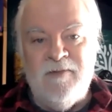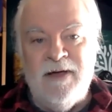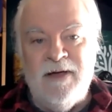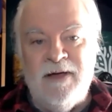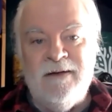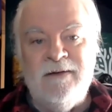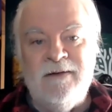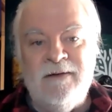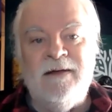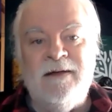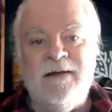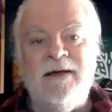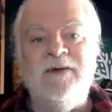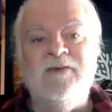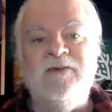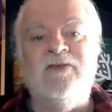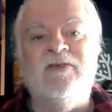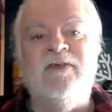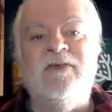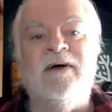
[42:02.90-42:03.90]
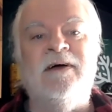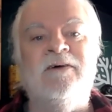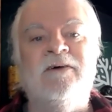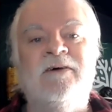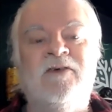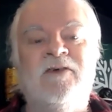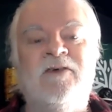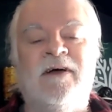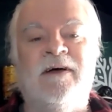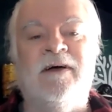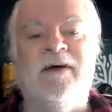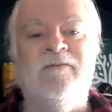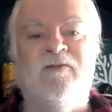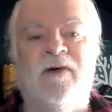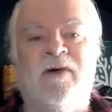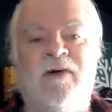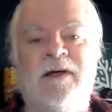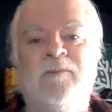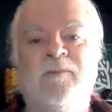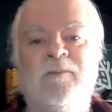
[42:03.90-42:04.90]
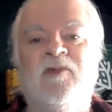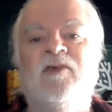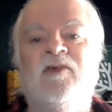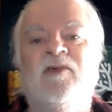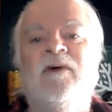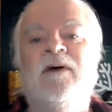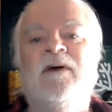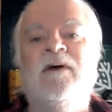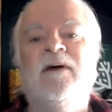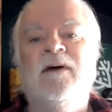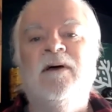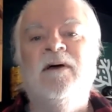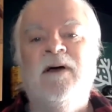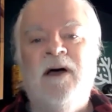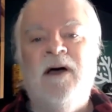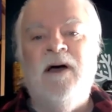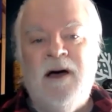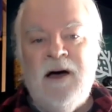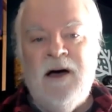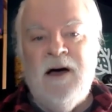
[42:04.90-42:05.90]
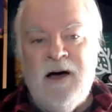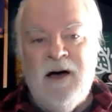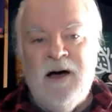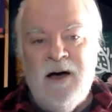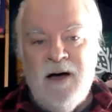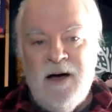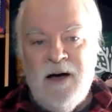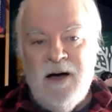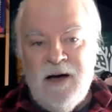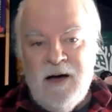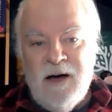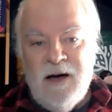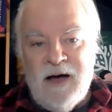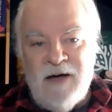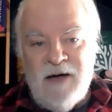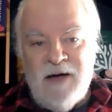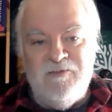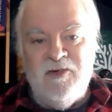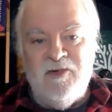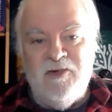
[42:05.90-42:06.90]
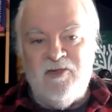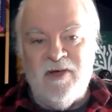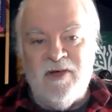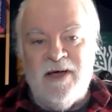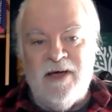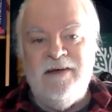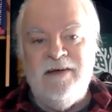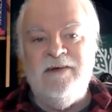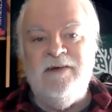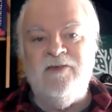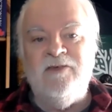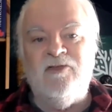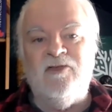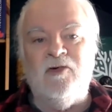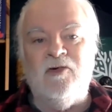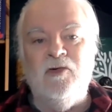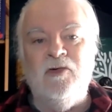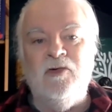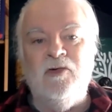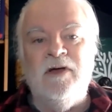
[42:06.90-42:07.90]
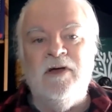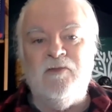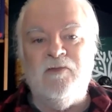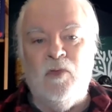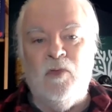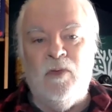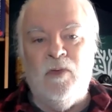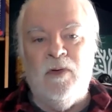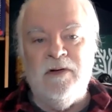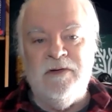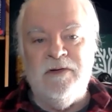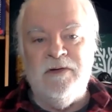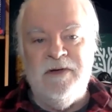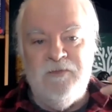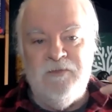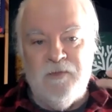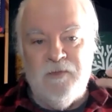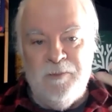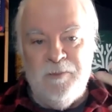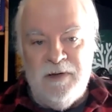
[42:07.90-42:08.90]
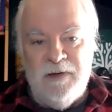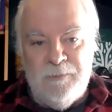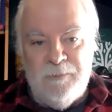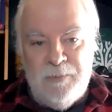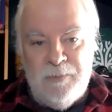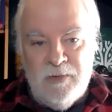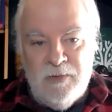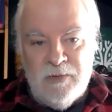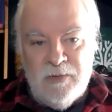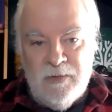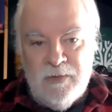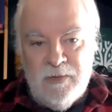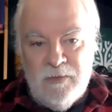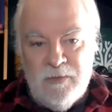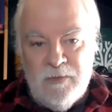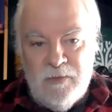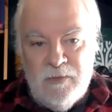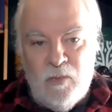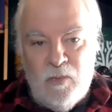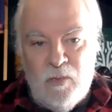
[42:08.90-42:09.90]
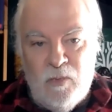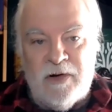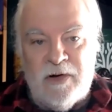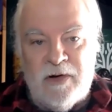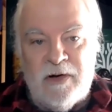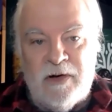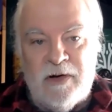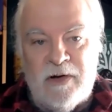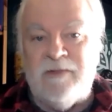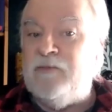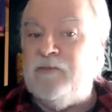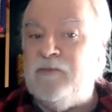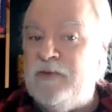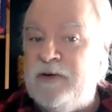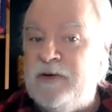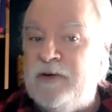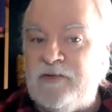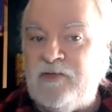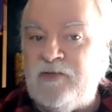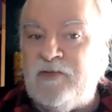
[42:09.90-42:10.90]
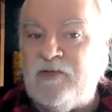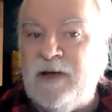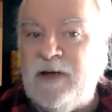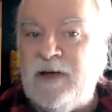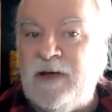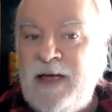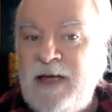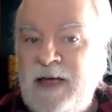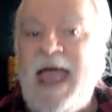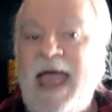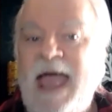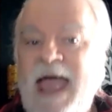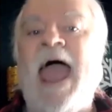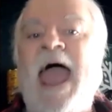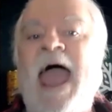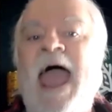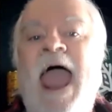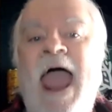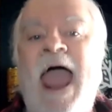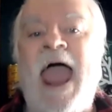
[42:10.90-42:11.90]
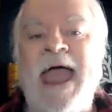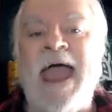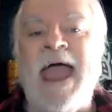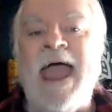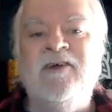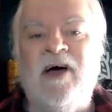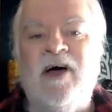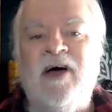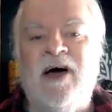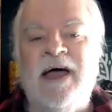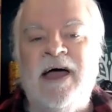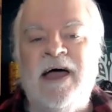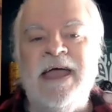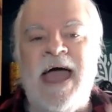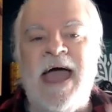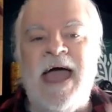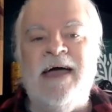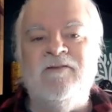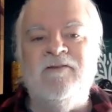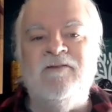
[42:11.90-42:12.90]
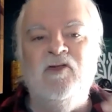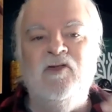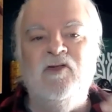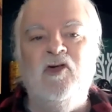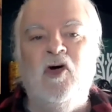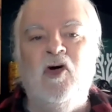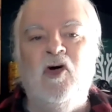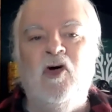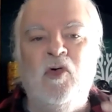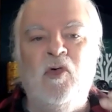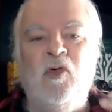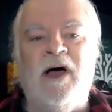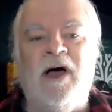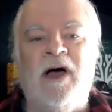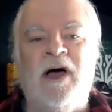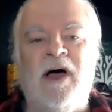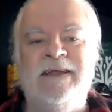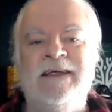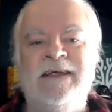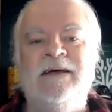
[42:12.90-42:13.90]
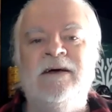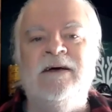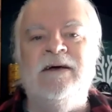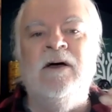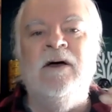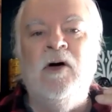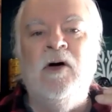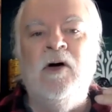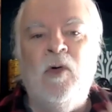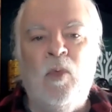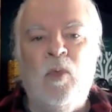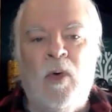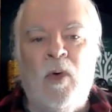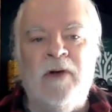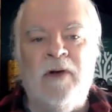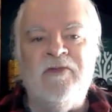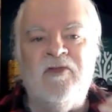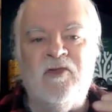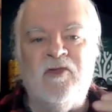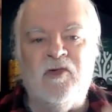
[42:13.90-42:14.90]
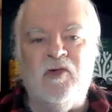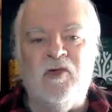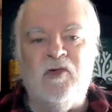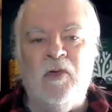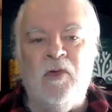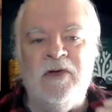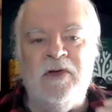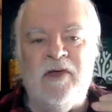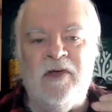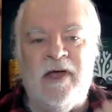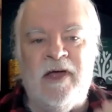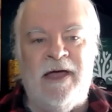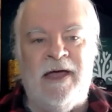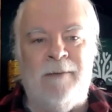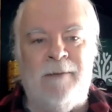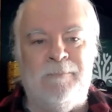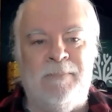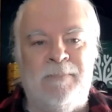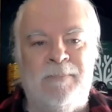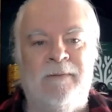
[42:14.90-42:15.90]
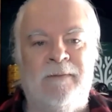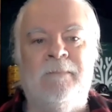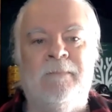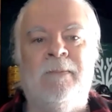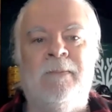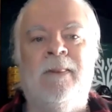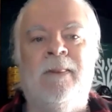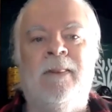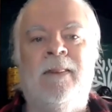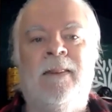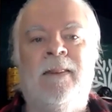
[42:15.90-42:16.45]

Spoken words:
I've analyzed the higher time frames. I've decided it's a good enough quality for me to put 1R at risk, and I have no idea what's going to happen.